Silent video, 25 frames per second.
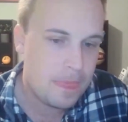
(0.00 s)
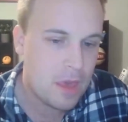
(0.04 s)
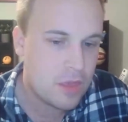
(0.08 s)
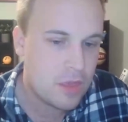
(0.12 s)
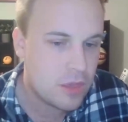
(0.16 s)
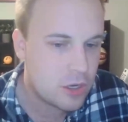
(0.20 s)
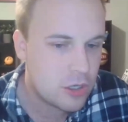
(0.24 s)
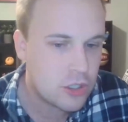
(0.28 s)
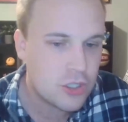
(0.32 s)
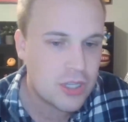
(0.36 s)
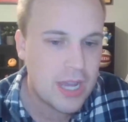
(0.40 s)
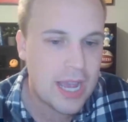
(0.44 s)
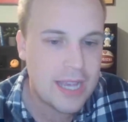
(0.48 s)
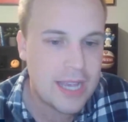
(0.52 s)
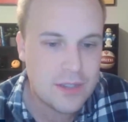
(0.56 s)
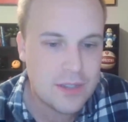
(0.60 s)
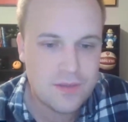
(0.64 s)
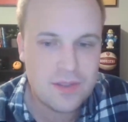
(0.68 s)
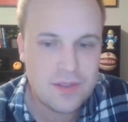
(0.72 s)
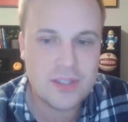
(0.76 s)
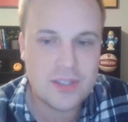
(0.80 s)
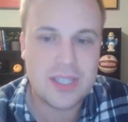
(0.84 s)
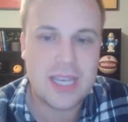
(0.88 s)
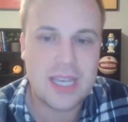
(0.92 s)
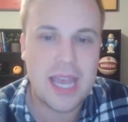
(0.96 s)
Their size and
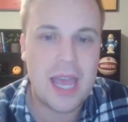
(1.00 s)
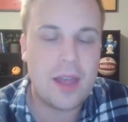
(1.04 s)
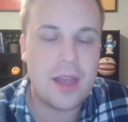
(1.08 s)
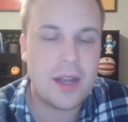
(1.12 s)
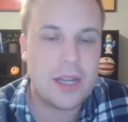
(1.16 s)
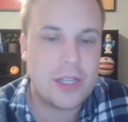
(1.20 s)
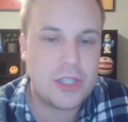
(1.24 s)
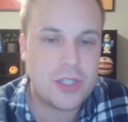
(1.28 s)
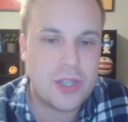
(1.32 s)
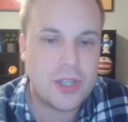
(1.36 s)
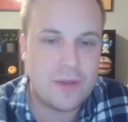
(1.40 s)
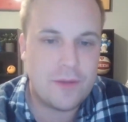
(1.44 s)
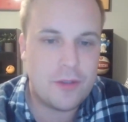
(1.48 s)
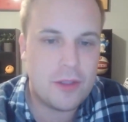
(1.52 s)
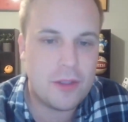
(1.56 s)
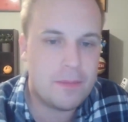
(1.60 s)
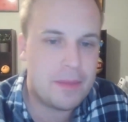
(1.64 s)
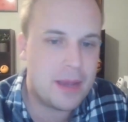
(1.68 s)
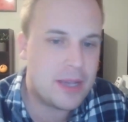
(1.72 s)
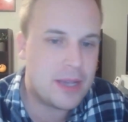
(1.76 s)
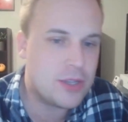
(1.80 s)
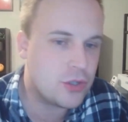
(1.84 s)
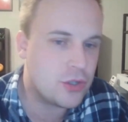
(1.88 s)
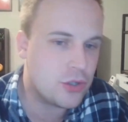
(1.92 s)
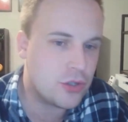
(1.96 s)
physicality is tough for the
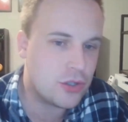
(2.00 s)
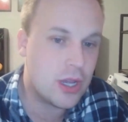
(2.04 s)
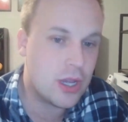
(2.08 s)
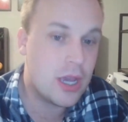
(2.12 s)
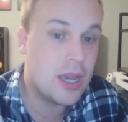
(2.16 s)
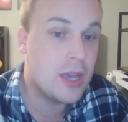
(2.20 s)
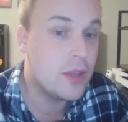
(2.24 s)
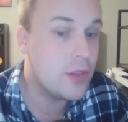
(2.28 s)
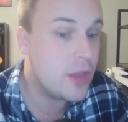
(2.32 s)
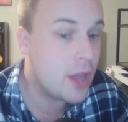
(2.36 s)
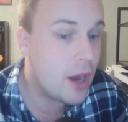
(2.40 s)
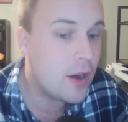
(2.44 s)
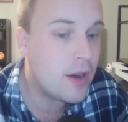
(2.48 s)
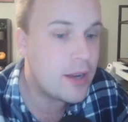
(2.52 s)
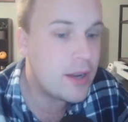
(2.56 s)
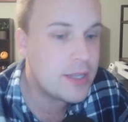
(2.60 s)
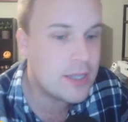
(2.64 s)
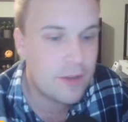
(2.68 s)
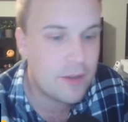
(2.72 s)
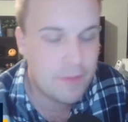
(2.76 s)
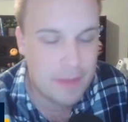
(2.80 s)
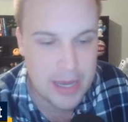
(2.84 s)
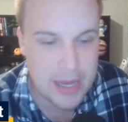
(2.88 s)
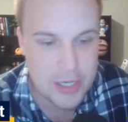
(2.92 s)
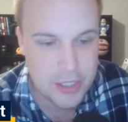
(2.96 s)
Pacers. They are a
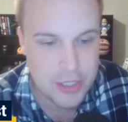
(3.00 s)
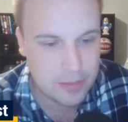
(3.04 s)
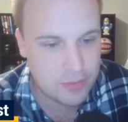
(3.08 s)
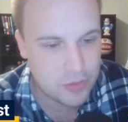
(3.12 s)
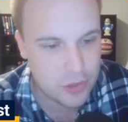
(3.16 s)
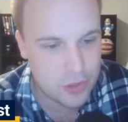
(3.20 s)
tough matchup.